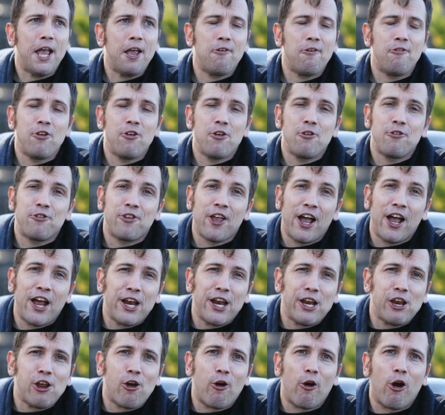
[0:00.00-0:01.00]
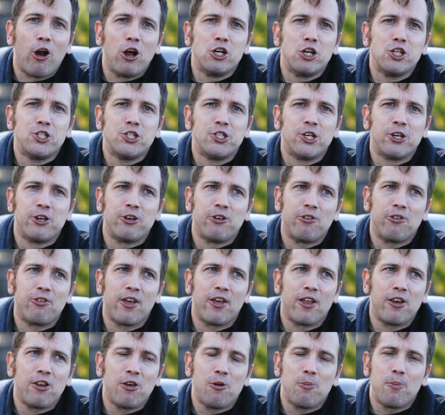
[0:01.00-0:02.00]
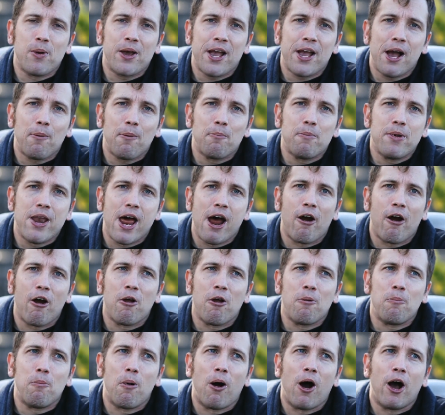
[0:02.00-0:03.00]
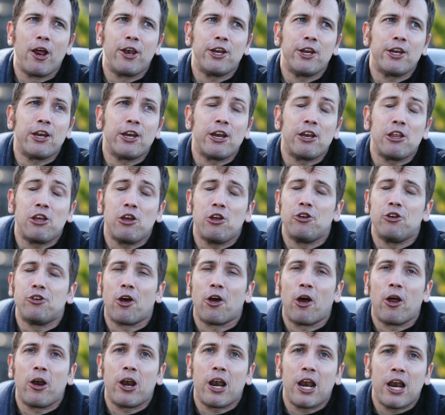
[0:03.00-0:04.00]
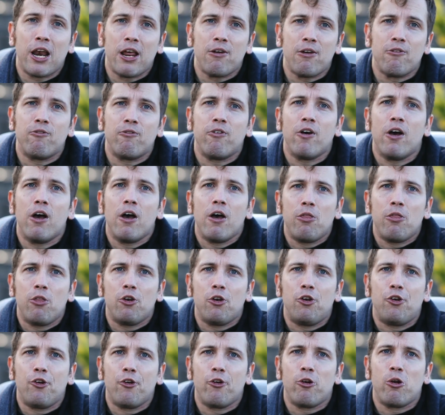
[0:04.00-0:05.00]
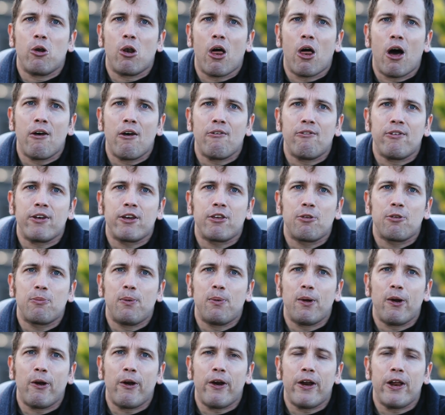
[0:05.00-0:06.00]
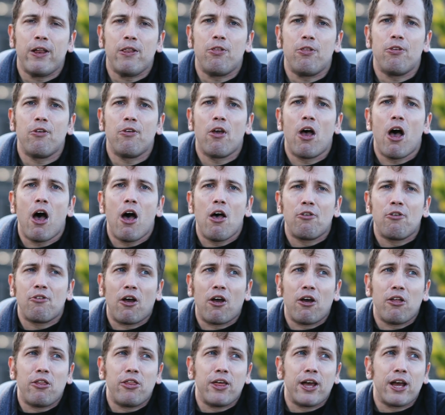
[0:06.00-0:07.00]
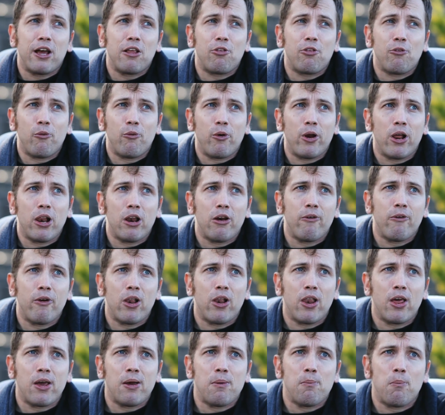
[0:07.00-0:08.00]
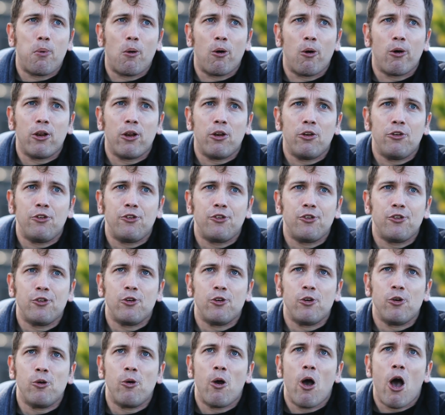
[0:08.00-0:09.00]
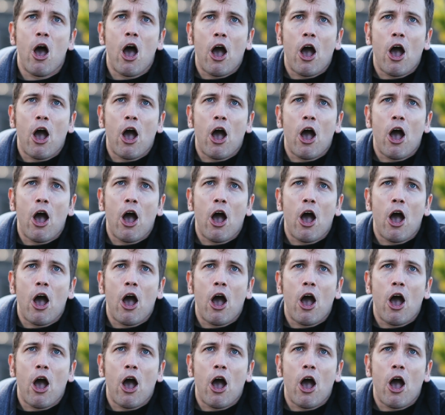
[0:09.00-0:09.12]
If you stay in your own shoes, then you become narrow minded and you don't live the true life experience. So I think it's really, really important to